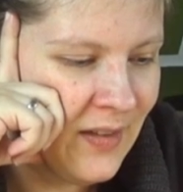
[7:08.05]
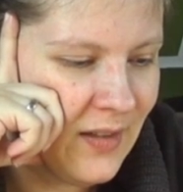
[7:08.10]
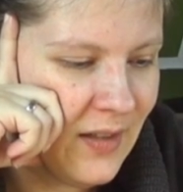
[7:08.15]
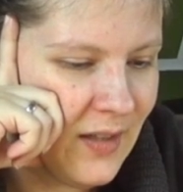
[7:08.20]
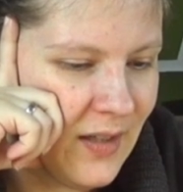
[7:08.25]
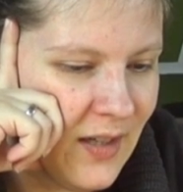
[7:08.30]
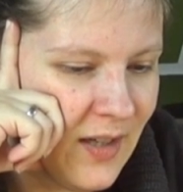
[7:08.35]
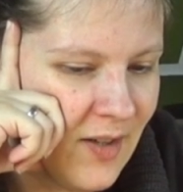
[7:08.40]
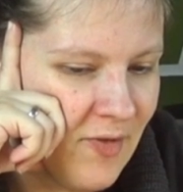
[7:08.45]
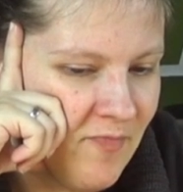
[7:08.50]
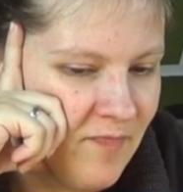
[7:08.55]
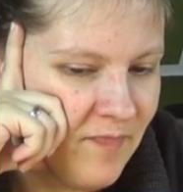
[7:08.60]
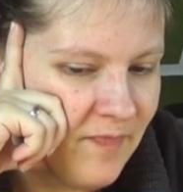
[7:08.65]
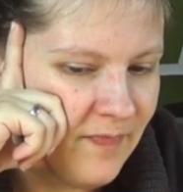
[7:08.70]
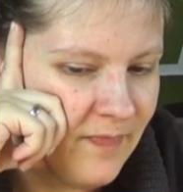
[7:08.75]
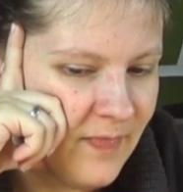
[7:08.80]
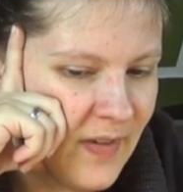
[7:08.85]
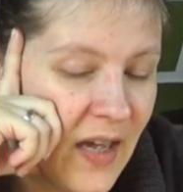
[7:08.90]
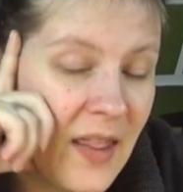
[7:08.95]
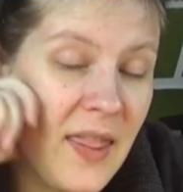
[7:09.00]

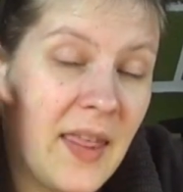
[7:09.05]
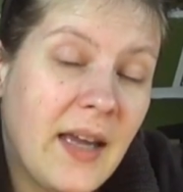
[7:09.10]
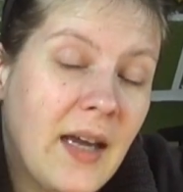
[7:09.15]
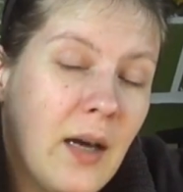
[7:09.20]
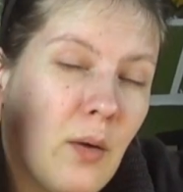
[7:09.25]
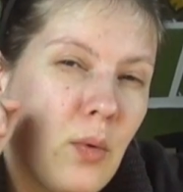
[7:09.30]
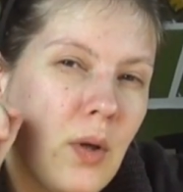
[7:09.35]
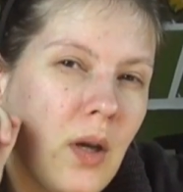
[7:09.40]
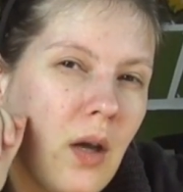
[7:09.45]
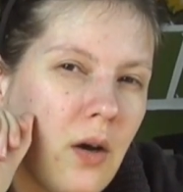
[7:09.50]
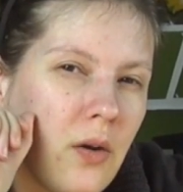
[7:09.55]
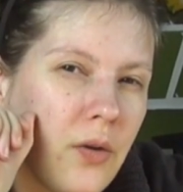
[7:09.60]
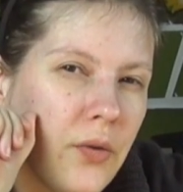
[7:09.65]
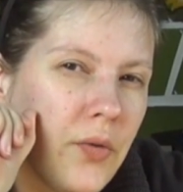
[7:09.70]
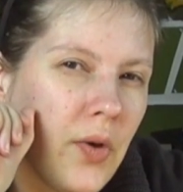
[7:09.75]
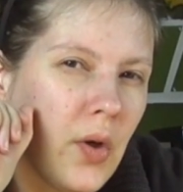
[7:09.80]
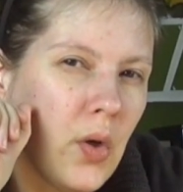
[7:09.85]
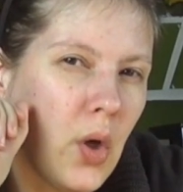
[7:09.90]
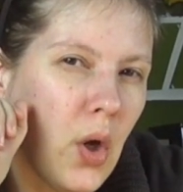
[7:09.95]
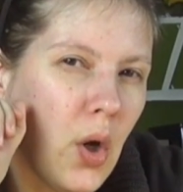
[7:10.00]
I think I will
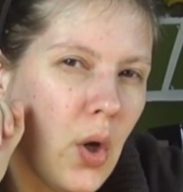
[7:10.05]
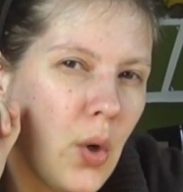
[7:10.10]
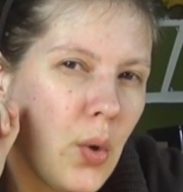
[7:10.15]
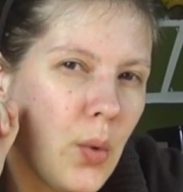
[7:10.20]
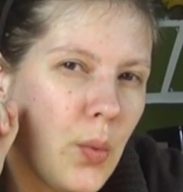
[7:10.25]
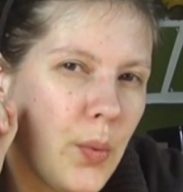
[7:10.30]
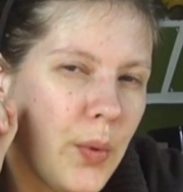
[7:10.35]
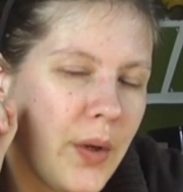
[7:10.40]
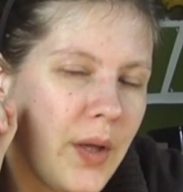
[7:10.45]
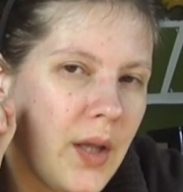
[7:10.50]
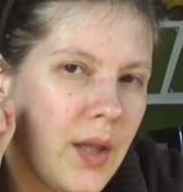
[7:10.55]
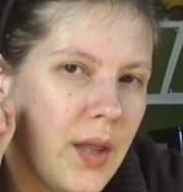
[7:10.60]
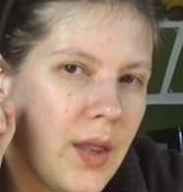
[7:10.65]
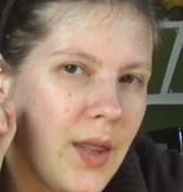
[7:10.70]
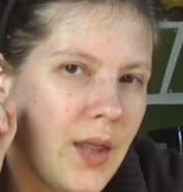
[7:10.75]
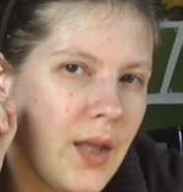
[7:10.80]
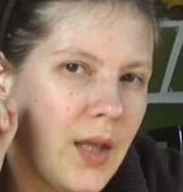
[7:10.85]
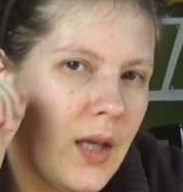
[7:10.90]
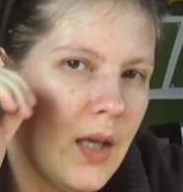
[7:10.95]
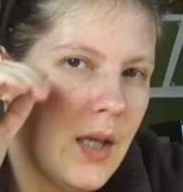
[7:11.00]
also go
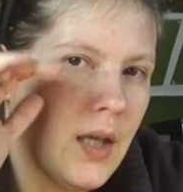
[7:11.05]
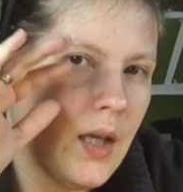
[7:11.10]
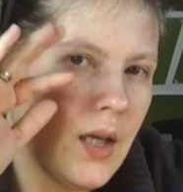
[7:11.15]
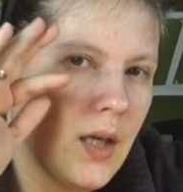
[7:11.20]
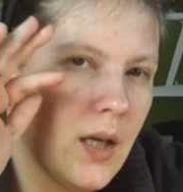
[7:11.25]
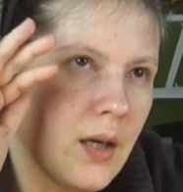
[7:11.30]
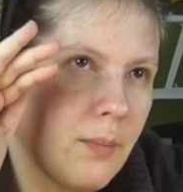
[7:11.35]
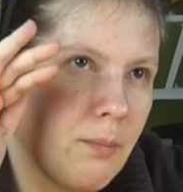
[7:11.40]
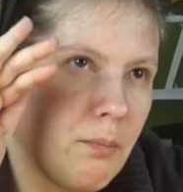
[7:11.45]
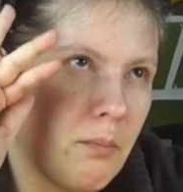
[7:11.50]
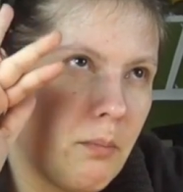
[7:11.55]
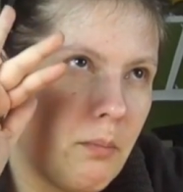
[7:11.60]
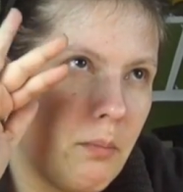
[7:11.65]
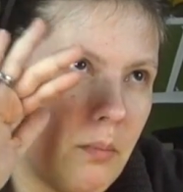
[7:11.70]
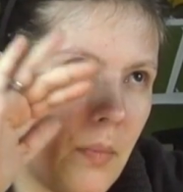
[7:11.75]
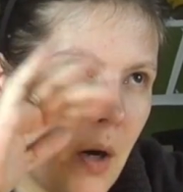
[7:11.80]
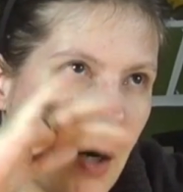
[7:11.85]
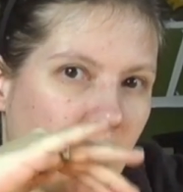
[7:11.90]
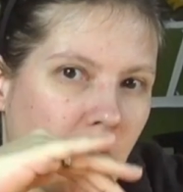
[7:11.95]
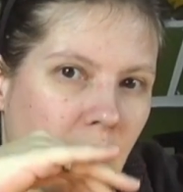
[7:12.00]
with the
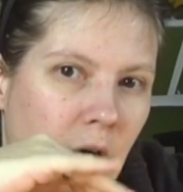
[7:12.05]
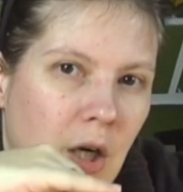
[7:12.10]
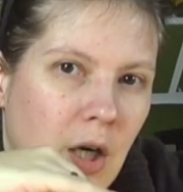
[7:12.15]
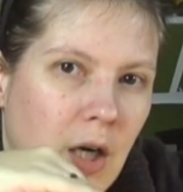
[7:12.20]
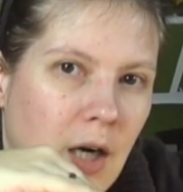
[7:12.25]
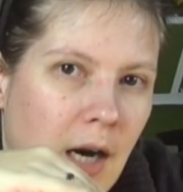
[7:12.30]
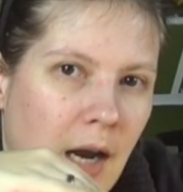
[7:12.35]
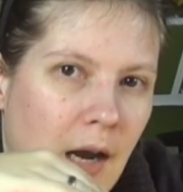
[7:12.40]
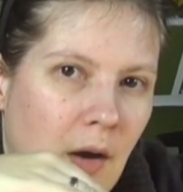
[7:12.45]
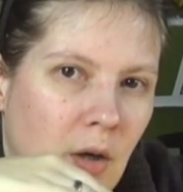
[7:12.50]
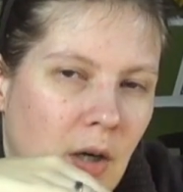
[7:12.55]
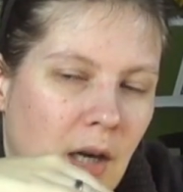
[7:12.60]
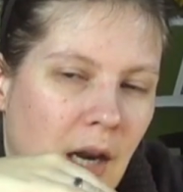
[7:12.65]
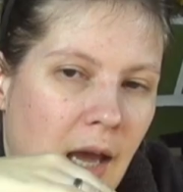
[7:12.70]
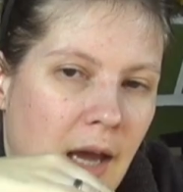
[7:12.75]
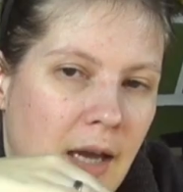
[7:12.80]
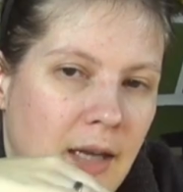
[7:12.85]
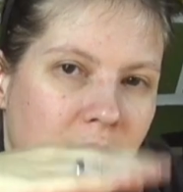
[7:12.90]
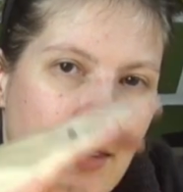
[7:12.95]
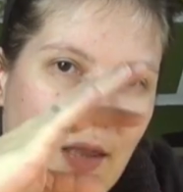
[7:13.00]
marker
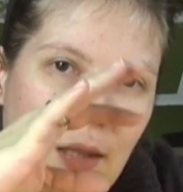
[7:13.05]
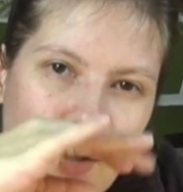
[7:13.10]
outline,